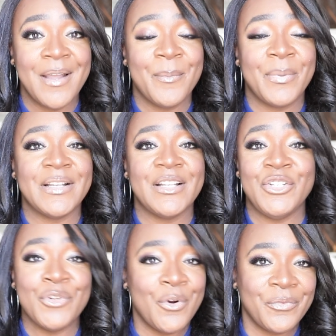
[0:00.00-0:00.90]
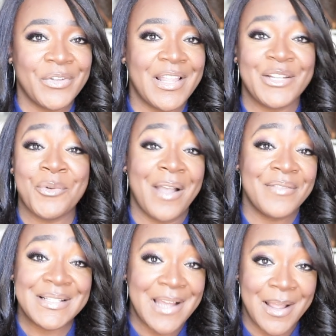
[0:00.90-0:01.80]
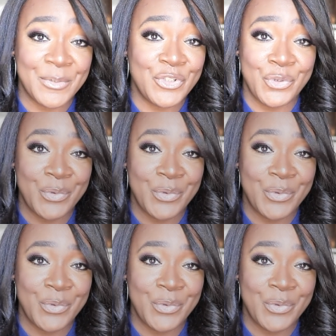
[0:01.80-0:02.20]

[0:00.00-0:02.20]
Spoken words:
but you don't feel like you have the time to do